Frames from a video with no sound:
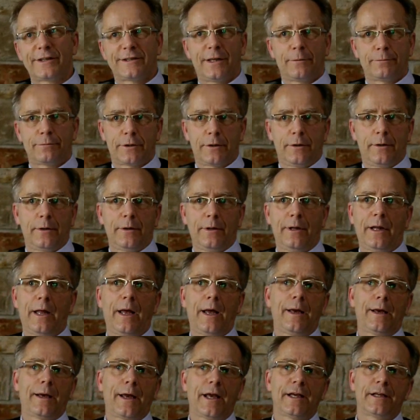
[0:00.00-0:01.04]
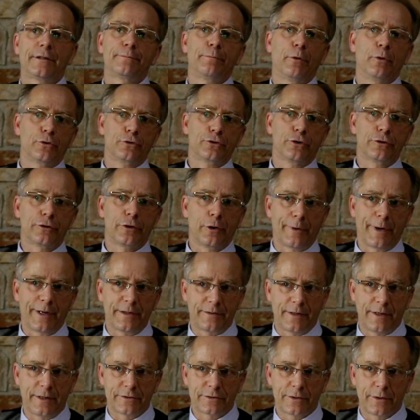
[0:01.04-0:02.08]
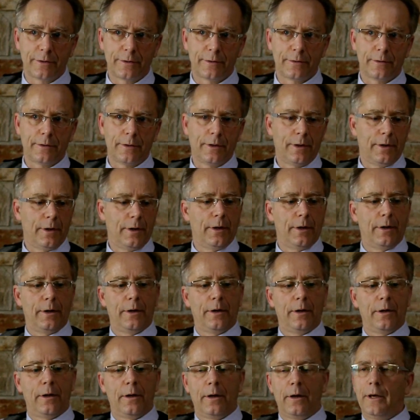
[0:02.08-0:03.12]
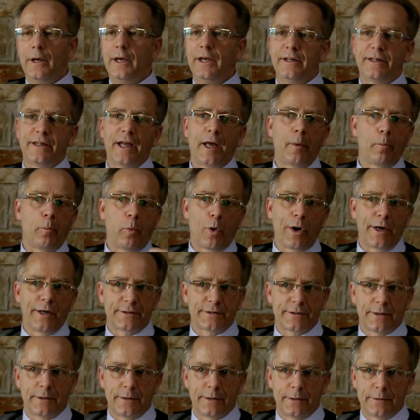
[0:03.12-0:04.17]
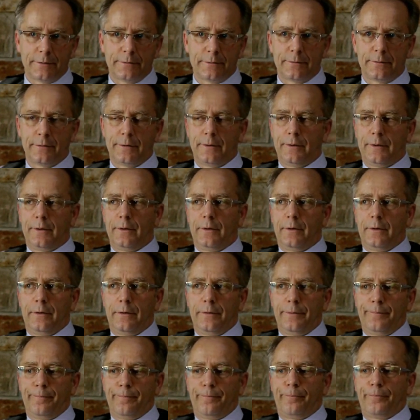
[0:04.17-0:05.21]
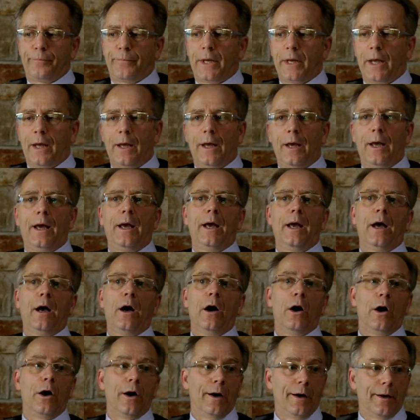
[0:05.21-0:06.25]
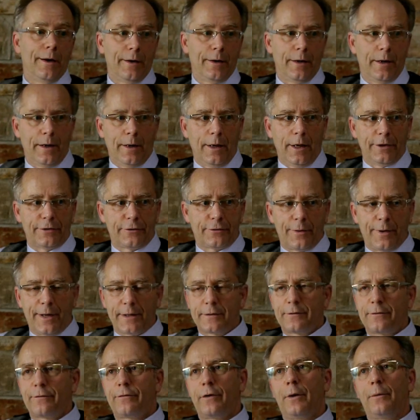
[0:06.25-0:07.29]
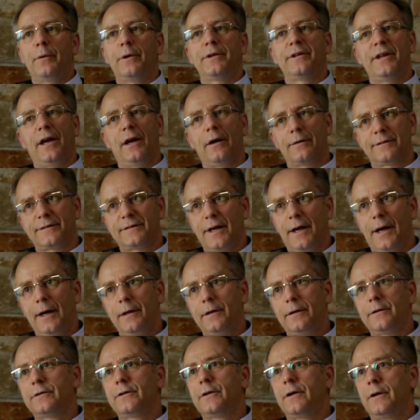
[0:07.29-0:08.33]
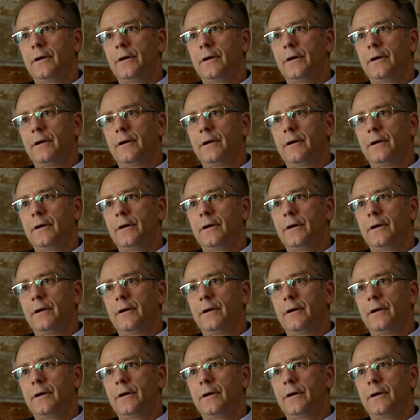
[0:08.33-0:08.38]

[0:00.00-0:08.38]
exception, like exposure to radiation, eating poison, or a threat from the outside,